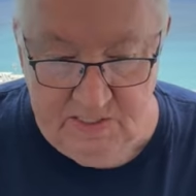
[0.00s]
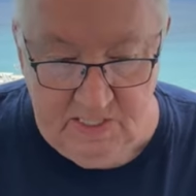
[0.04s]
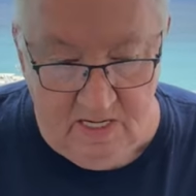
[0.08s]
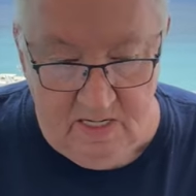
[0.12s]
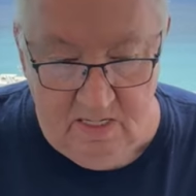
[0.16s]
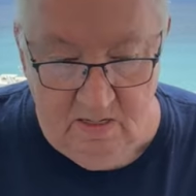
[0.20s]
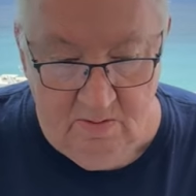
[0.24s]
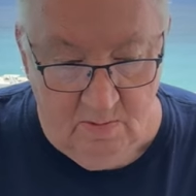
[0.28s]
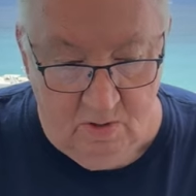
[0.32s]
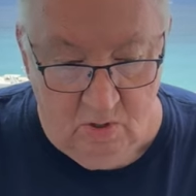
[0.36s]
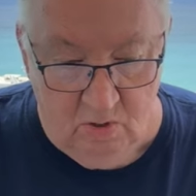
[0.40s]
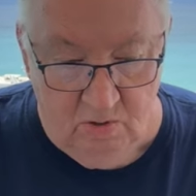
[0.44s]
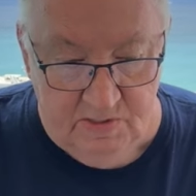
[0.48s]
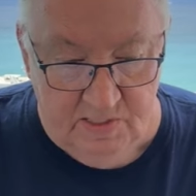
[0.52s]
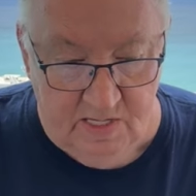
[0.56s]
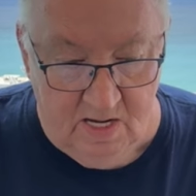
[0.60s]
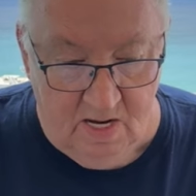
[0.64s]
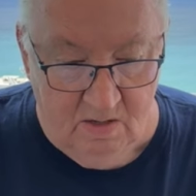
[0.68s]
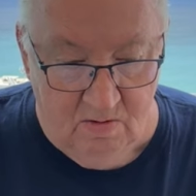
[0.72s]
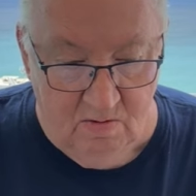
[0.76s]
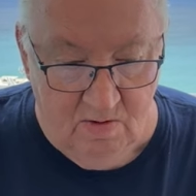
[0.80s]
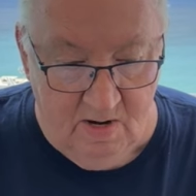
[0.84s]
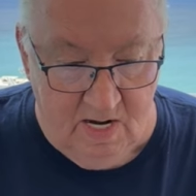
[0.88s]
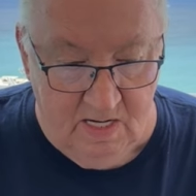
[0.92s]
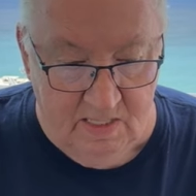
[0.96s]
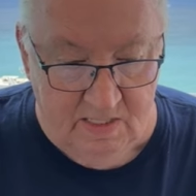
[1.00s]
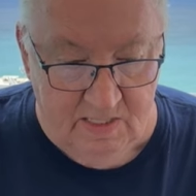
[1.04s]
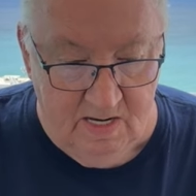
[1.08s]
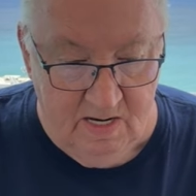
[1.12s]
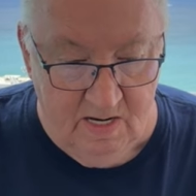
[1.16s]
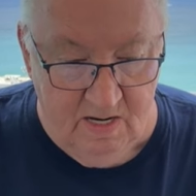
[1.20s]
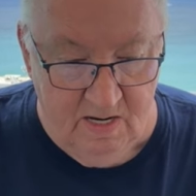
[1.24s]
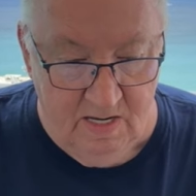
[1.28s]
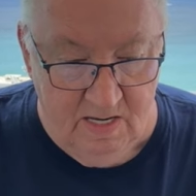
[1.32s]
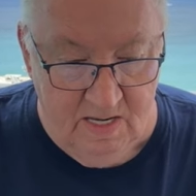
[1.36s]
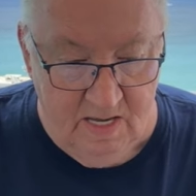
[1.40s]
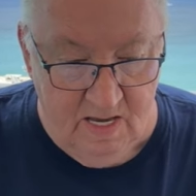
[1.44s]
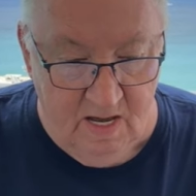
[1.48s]
seen a motorcycle
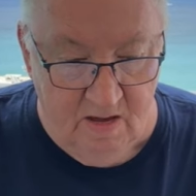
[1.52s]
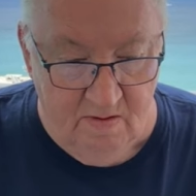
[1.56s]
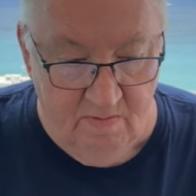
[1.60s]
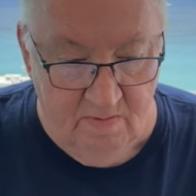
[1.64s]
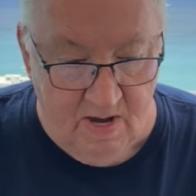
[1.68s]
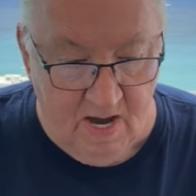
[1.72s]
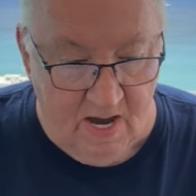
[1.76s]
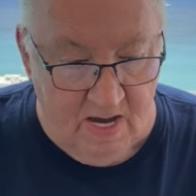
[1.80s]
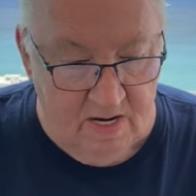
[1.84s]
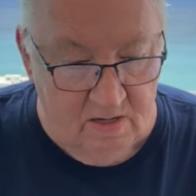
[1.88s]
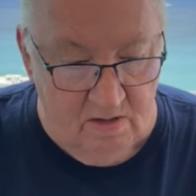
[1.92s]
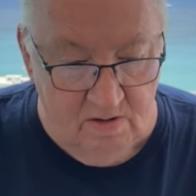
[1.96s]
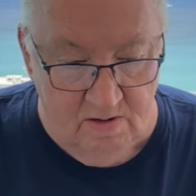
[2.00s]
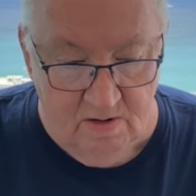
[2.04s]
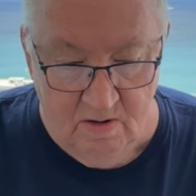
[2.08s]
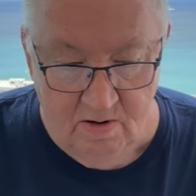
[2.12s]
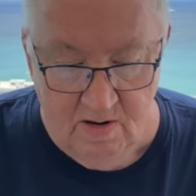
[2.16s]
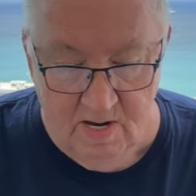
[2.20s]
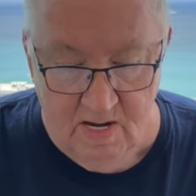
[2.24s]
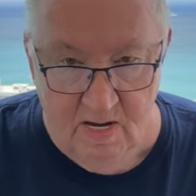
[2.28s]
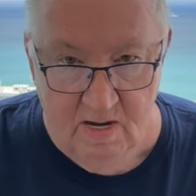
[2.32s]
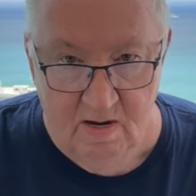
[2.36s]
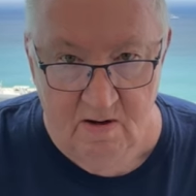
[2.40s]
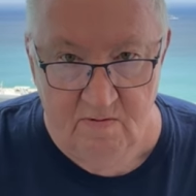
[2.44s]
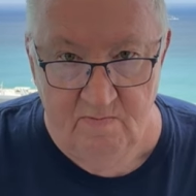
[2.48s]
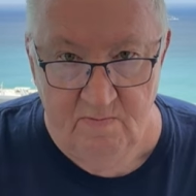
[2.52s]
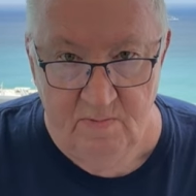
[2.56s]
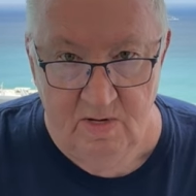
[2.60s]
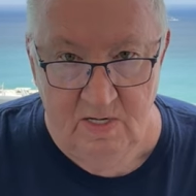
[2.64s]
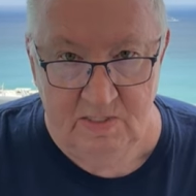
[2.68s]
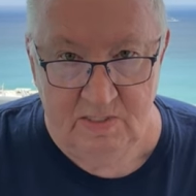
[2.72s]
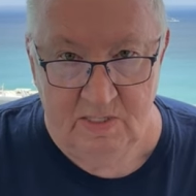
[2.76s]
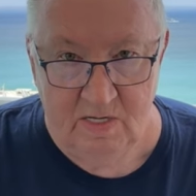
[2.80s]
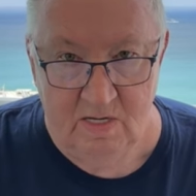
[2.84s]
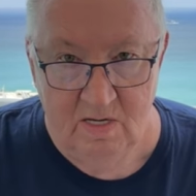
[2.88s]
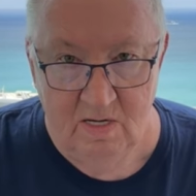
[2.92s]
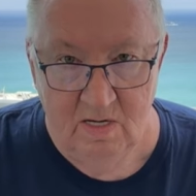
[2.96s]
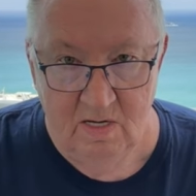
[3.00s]
accident yet. I don't know how I've
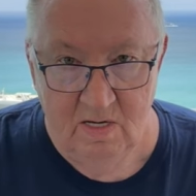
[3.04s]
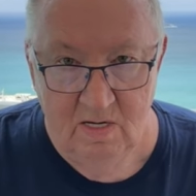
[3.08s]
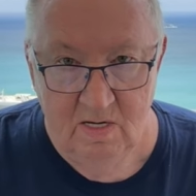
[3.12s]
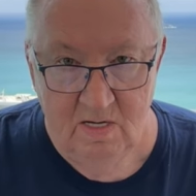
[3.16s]
missed it.